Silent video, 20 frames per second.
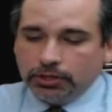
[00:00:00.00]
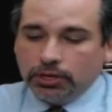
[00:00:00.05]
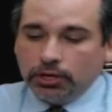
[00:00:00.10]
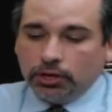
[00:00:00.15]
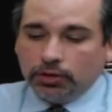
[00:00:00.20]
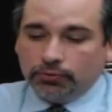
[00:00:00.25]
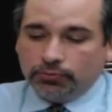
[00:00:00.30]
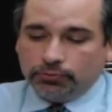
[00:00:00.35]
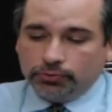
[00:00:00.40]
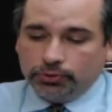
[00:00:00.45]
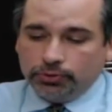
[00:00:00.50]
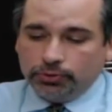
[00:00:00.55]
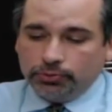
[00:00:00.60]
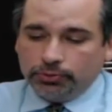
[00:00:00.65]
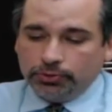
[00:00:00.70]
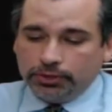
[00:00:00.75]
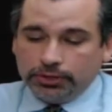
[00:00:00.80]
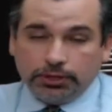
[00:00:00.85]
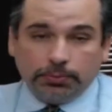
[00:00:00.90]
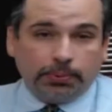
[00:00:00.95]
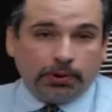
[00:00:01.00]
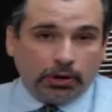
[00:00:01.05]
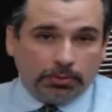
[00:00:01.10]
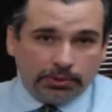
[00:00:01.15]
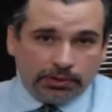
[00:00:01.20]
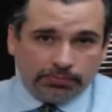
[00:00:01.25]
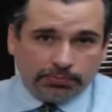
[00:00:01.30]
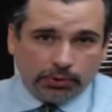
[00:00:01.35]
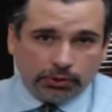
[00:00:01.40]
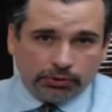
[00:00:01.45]
through the Department of
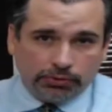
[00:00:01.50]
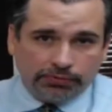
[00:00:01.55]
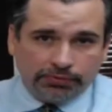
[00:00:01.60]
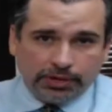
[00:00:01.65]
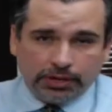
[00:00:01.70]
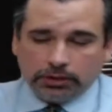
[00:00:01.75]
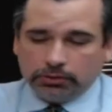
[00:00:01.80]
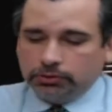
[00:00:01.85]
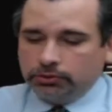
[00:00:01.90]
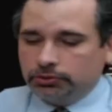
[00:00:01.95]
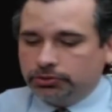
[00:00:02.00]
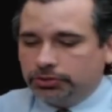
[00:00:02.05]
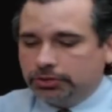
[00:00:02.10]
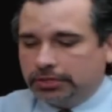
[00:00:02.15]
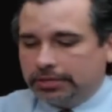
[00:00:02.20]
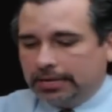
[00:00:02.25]
Motor Vehicles.